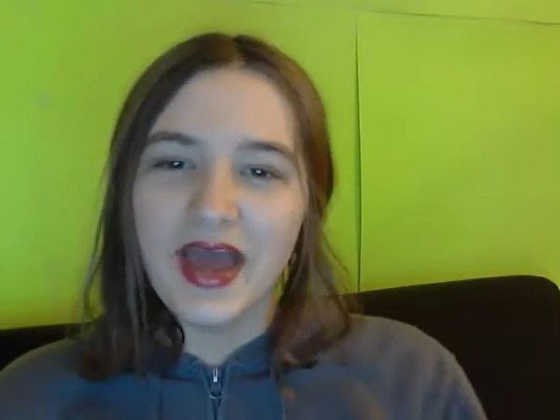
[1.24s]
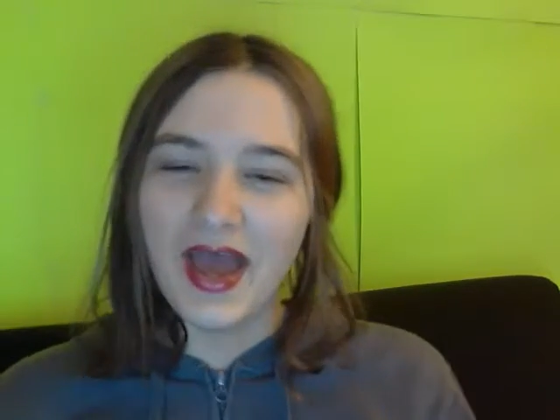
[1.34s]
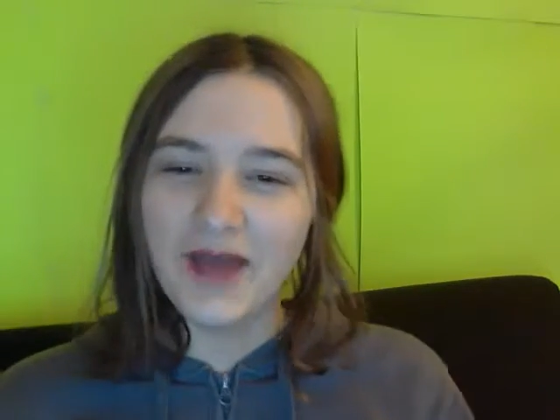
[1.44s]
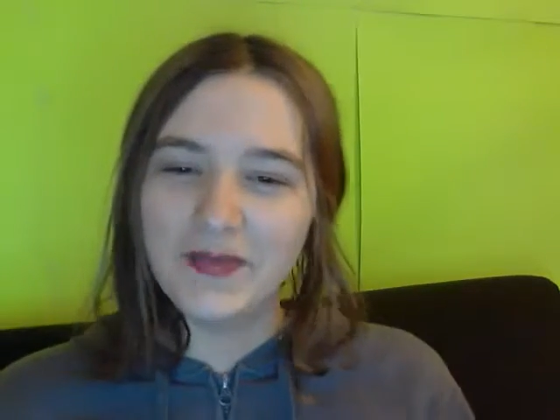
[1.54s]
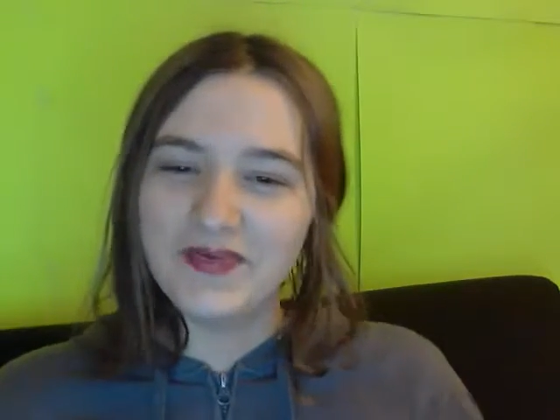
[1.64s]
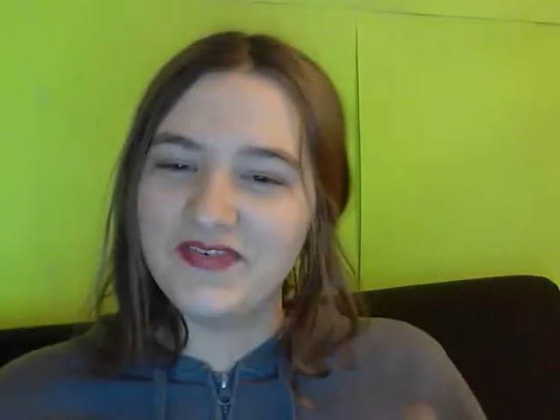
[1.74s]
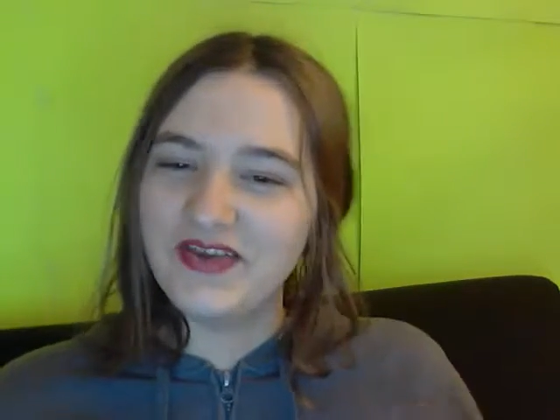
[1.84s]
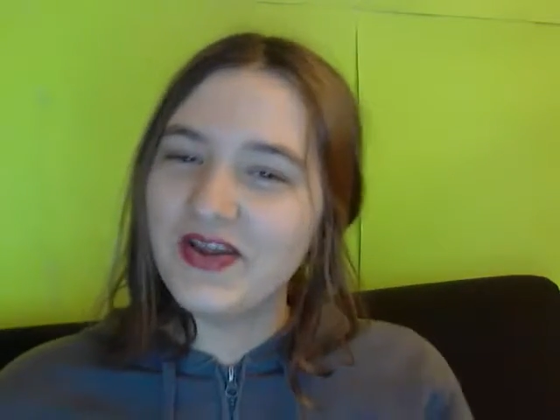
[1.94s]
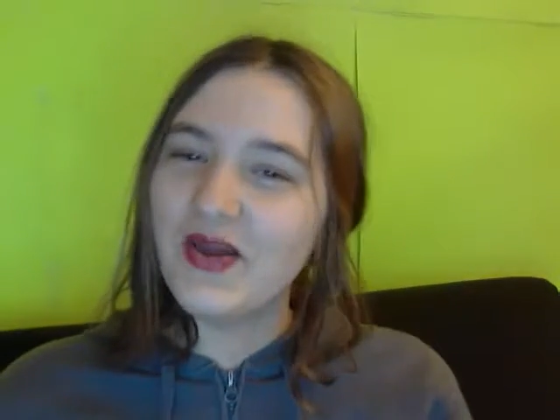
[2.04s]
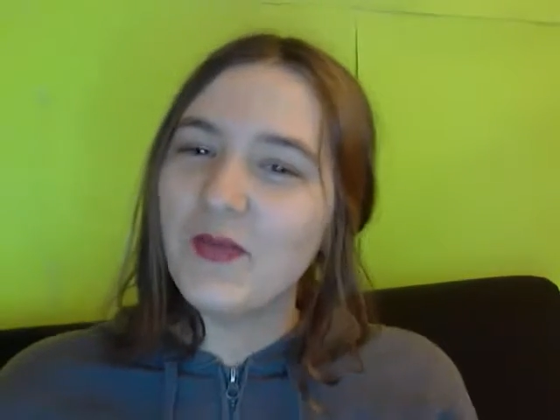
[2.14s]
I'm a
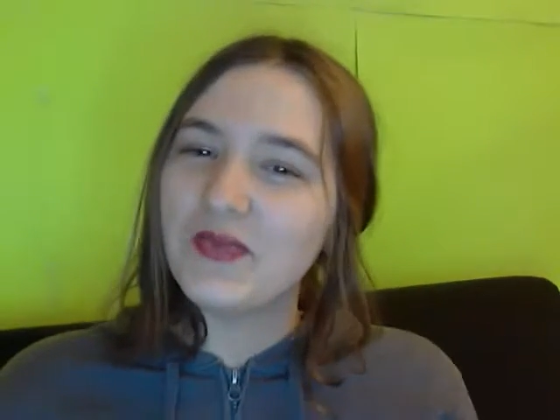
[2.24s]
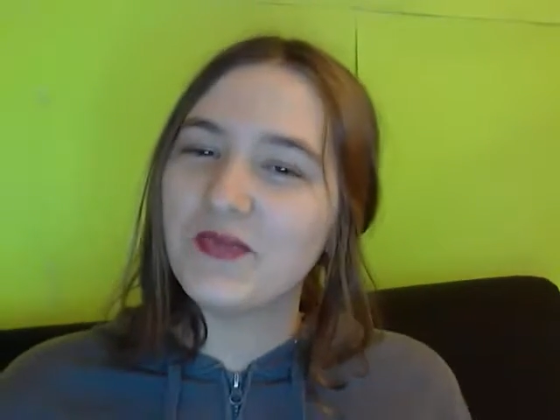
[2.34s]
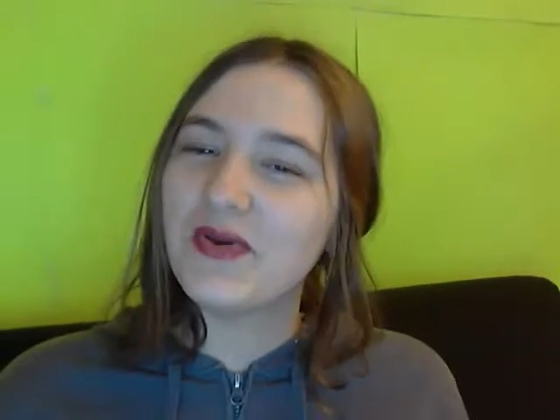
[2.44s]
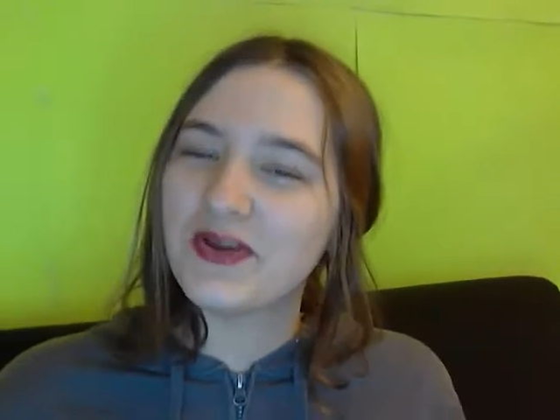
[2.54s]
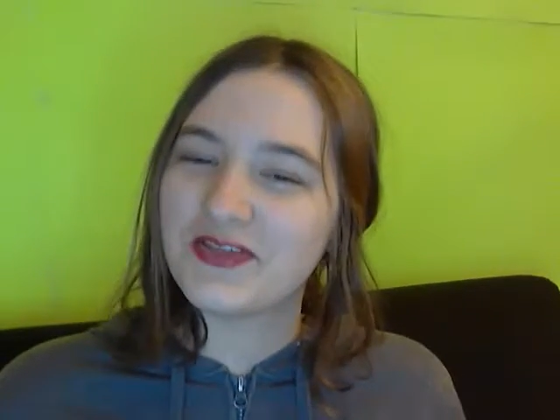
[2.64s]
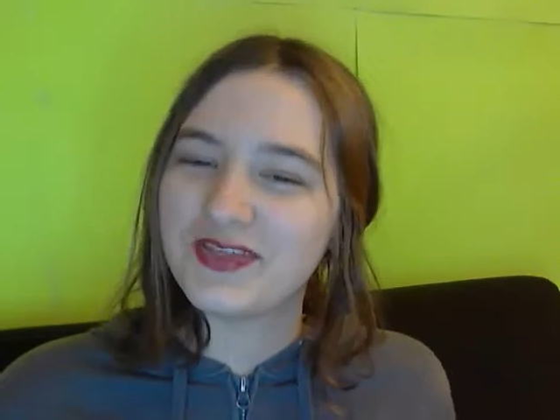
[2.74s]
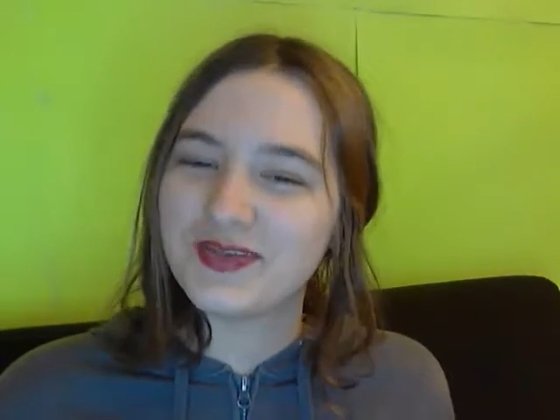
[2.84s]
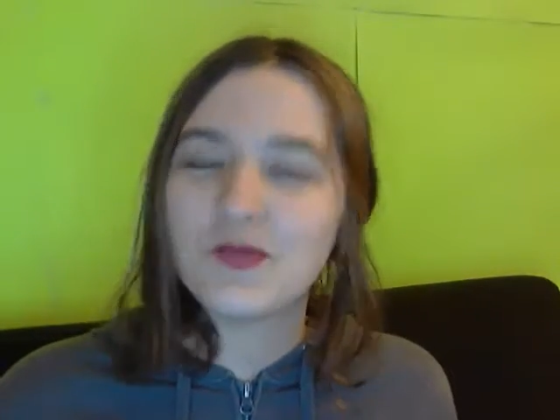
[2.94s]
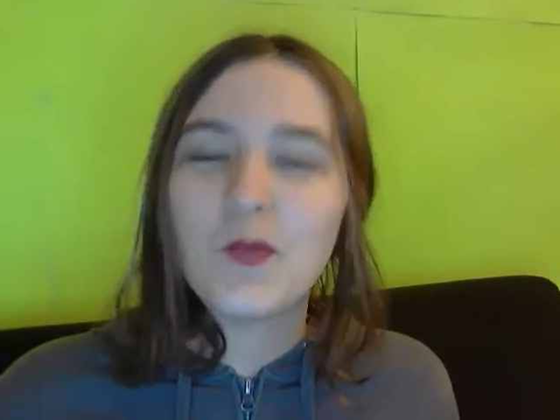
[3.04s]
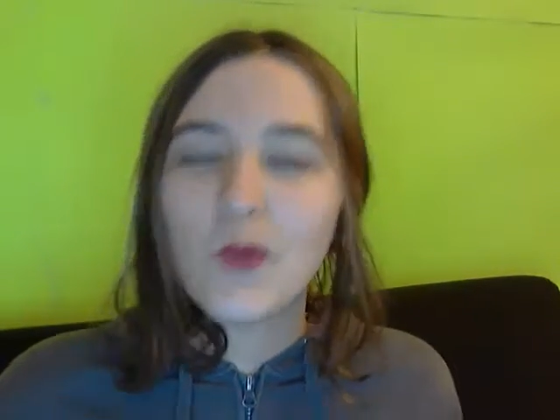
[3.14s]
very open
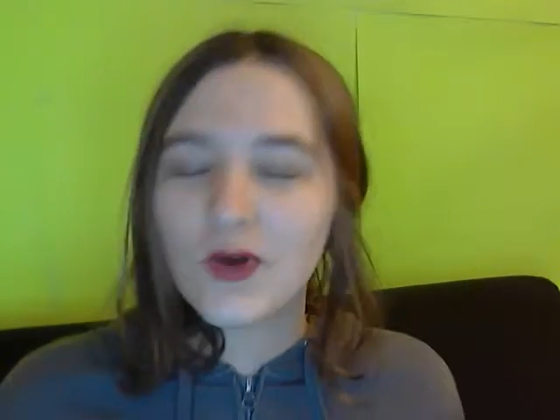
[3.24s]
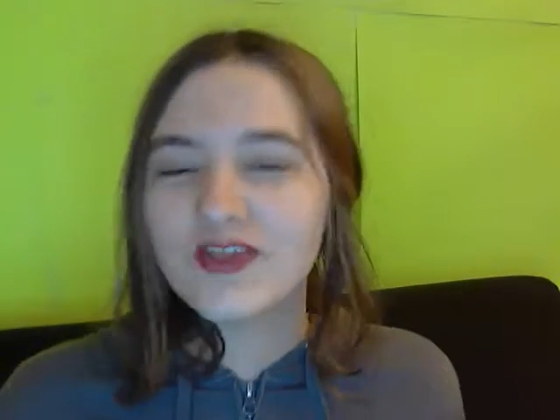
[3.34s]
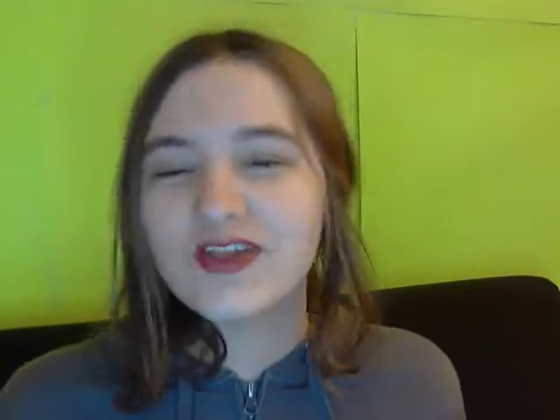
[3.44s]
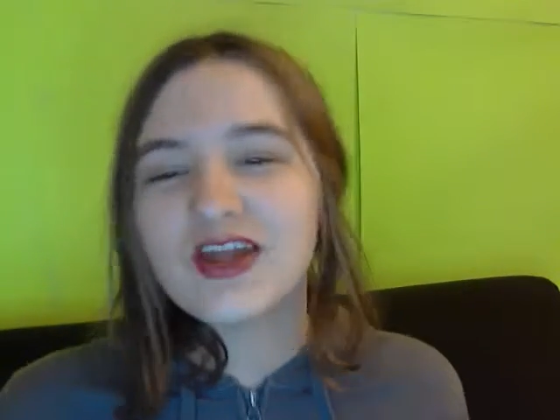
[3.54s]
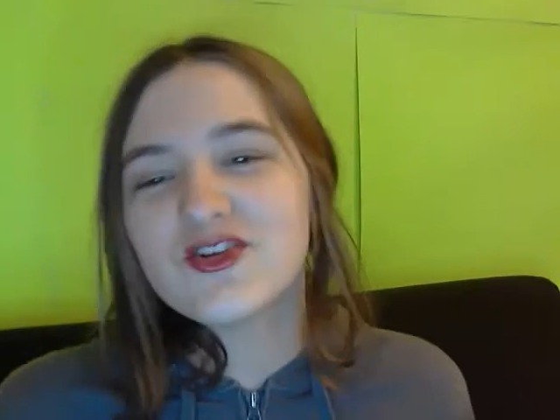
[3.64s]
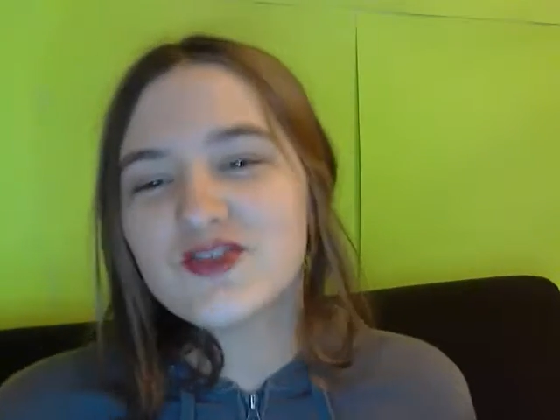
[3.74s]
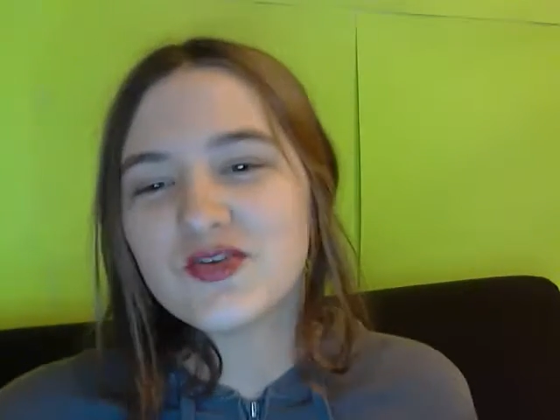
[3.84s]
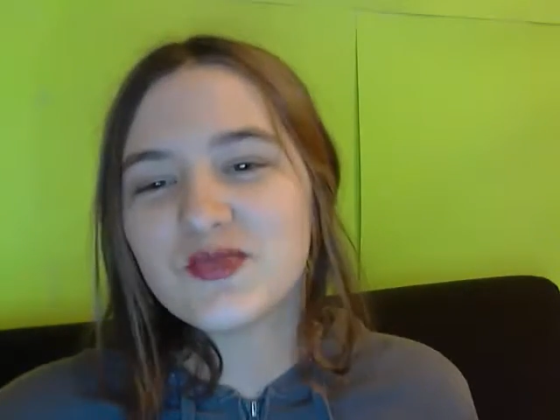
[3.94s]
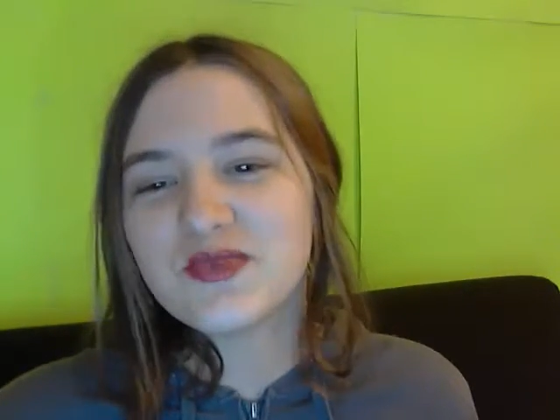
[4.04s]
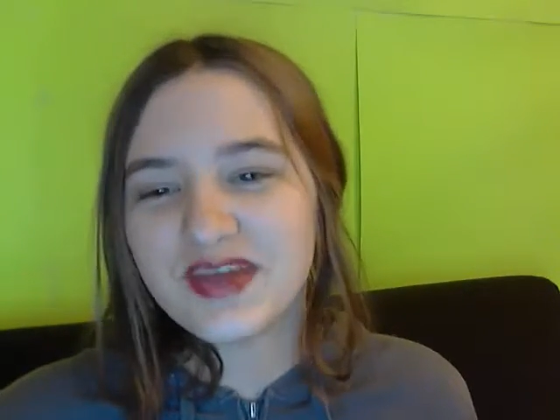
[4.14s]
person, more than I
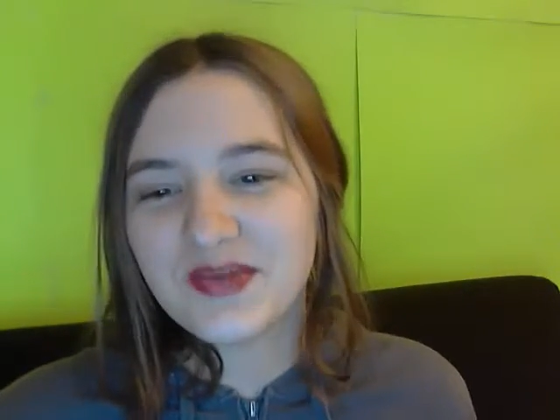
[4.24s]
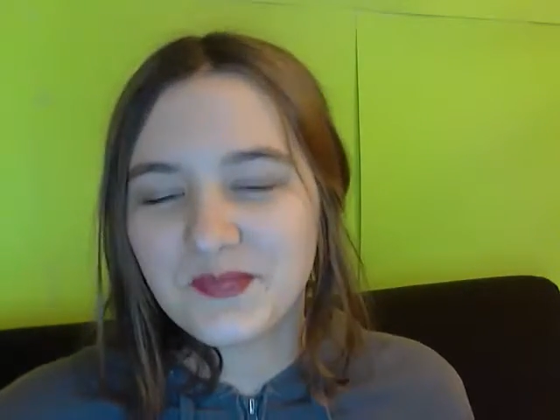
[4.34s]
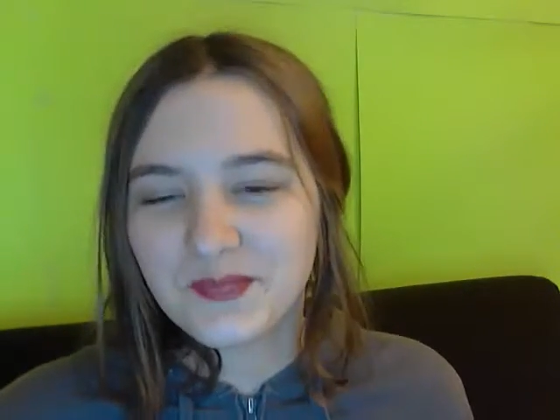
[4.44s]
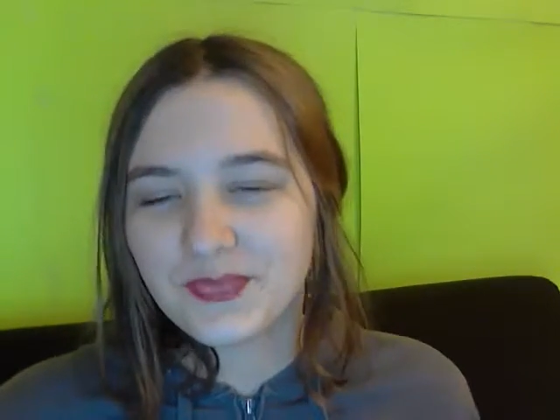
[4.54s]
should be.